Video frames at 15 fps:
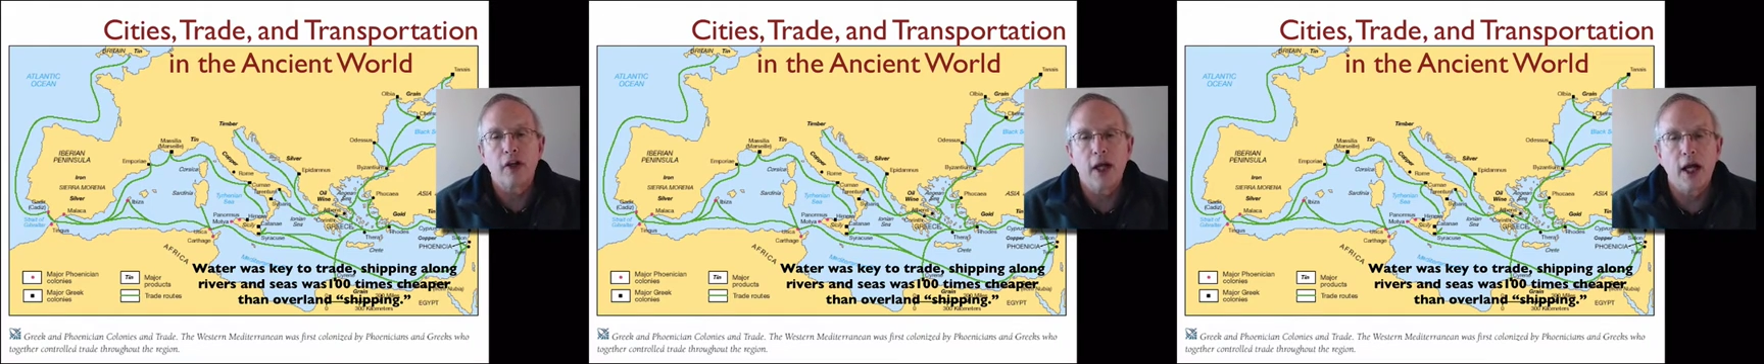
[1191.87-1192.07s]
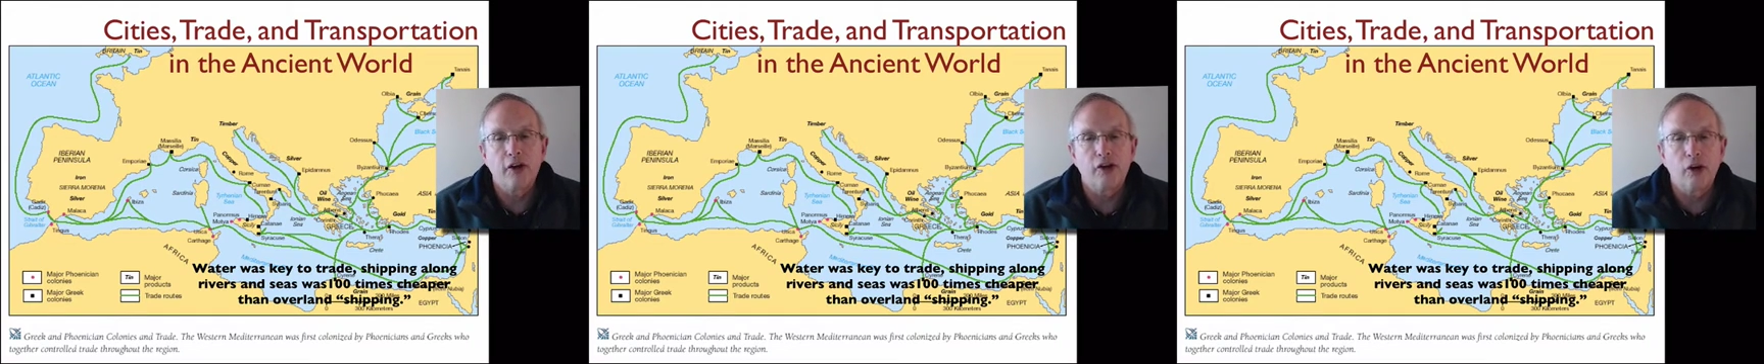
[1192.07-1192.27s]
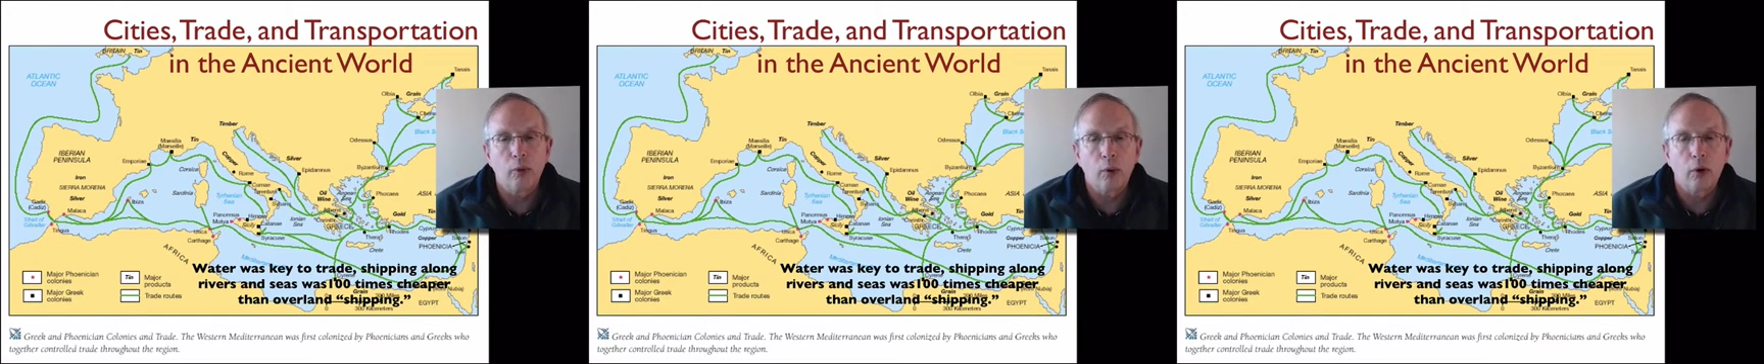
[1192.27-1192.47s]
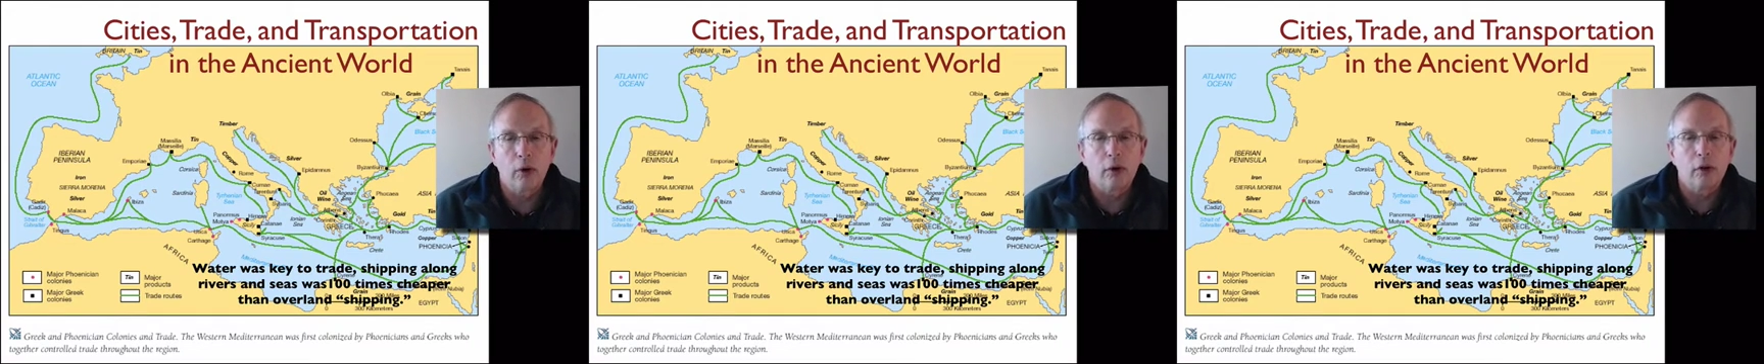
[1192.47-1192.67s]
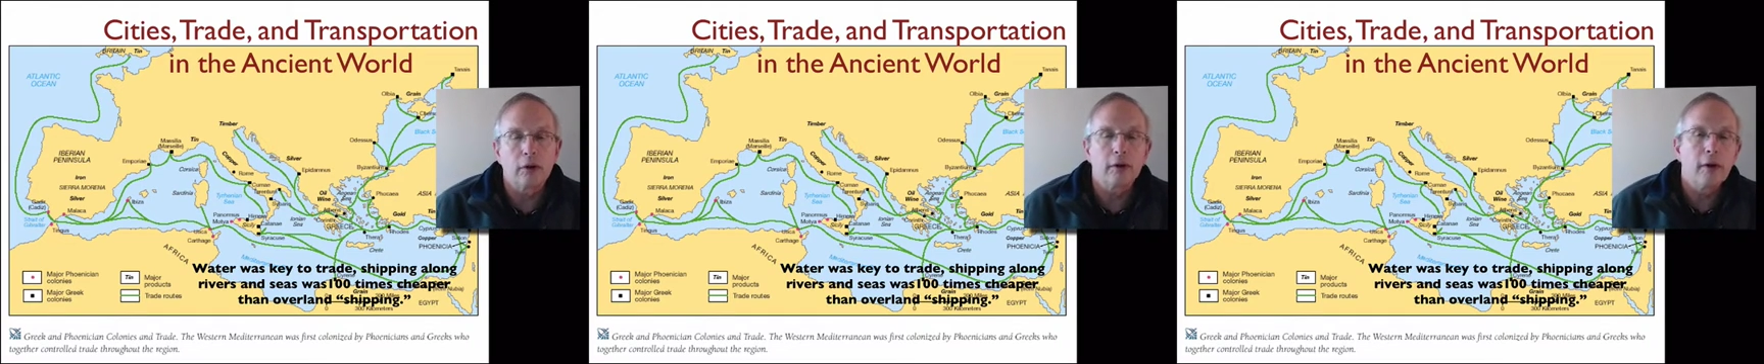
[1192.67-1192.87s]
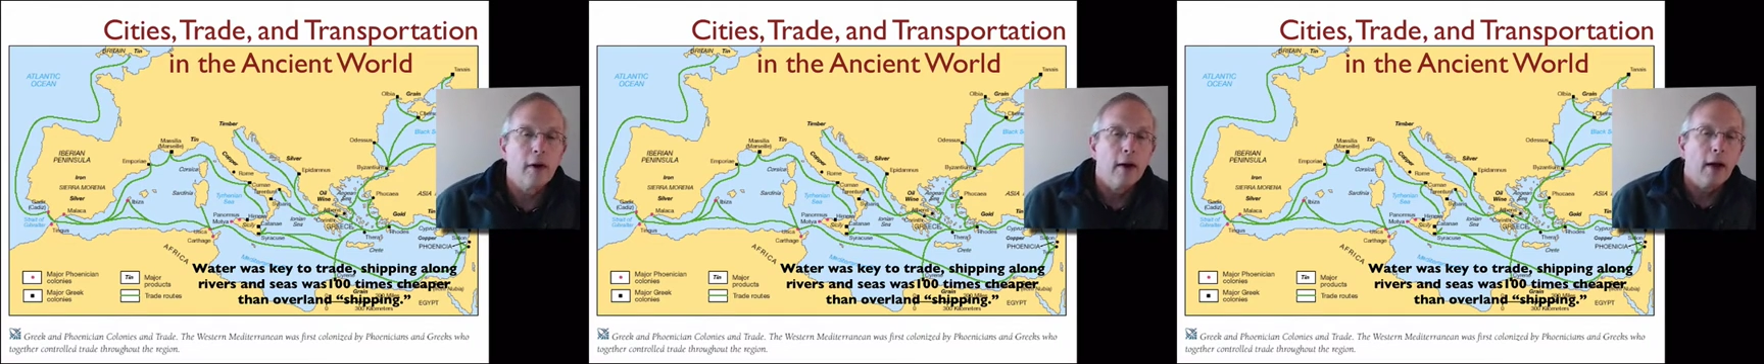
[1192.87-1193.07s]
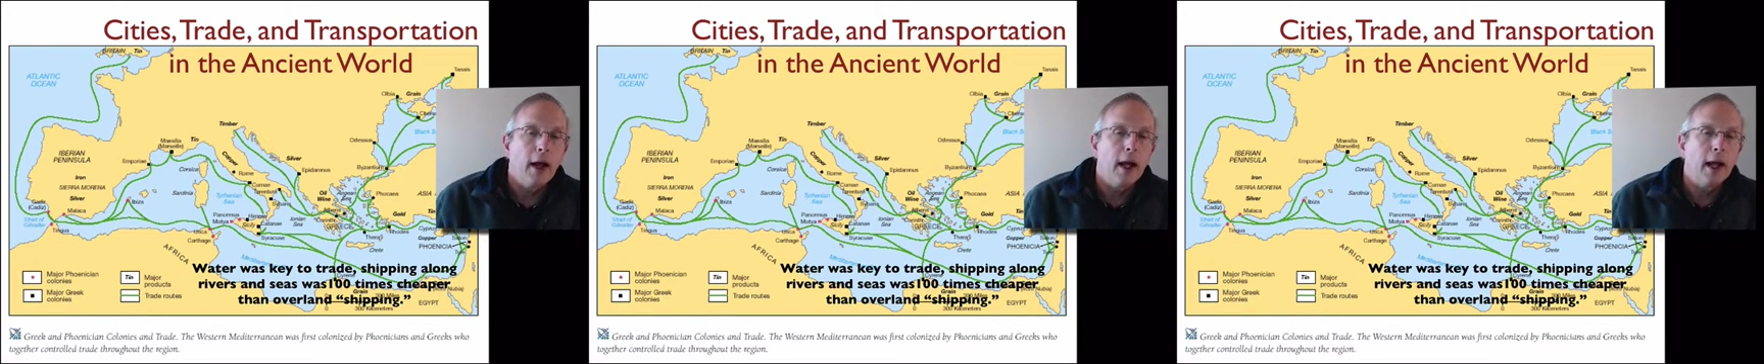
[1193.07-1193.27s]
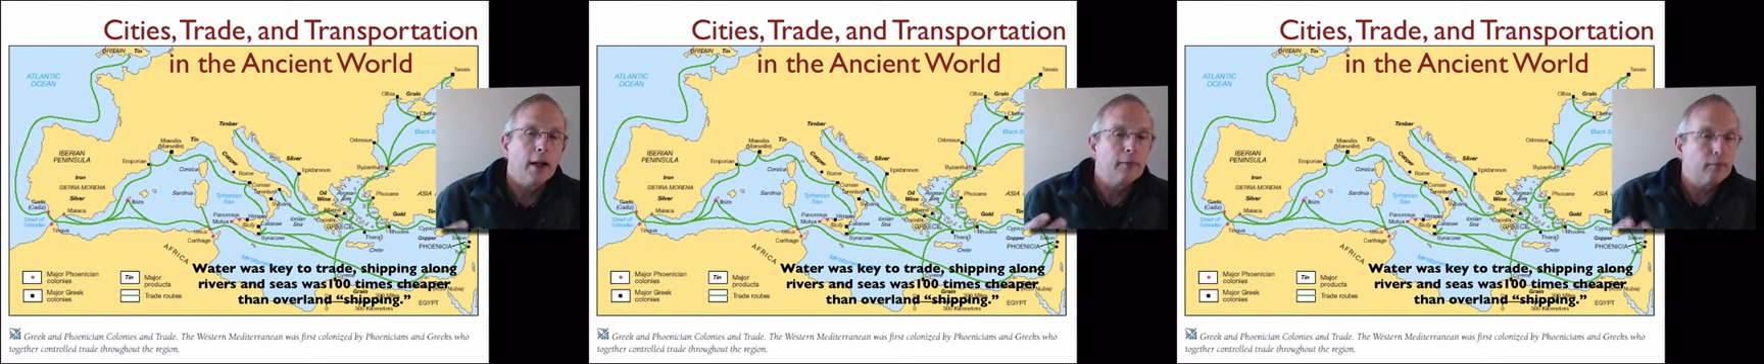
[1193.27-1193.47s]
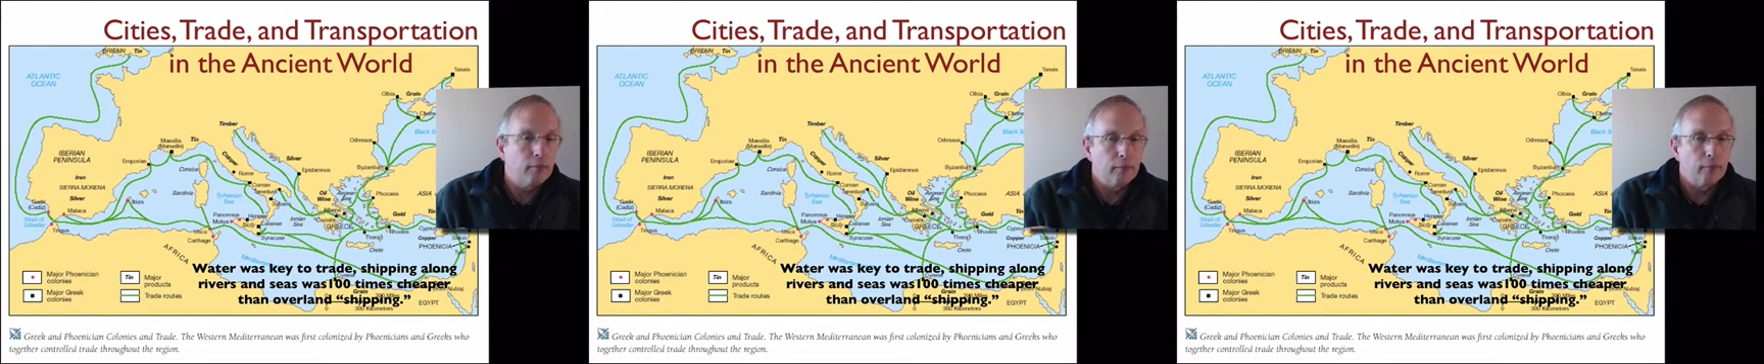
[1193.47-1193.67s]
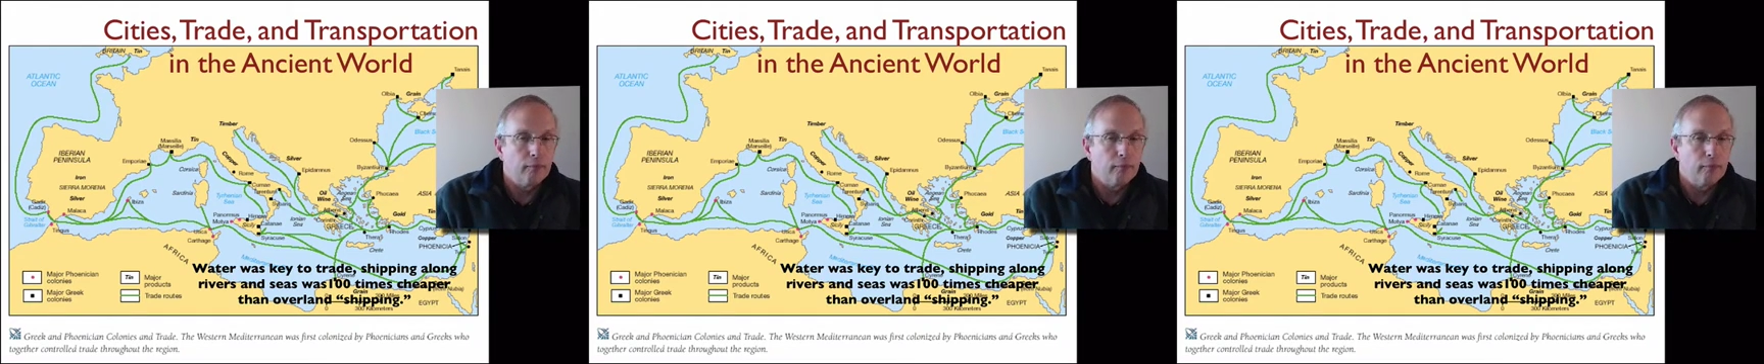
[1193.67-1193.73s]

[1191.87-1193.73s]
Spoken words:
ancient world. And